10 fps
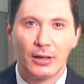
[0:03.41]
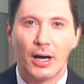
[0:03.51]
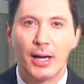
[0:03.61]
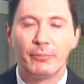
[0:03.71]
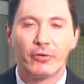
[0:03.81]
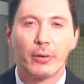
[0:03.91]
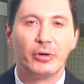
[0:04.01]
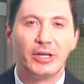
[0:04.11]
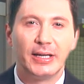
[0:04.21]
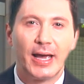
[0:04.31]
I'm former
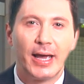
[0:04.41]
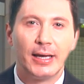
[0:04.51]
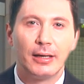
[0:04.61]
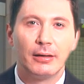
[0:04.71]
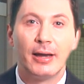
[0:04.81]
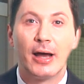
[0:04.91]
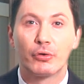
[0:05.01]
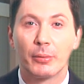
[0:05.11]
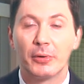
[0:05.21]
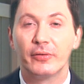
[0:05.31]
DA, now
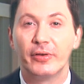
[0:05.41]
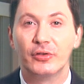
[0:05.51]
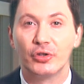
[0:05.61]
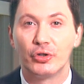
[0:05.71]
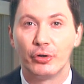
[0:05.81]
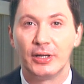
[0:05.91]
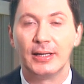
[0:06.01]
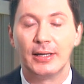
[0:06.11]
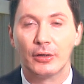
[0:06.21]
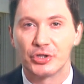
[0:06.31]
criminal defense attorney
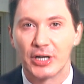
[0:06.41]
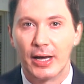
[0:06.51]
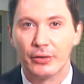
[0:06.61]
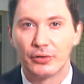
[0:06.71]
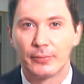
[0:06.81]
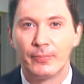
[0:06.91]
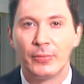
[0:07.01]
Neil Shouse,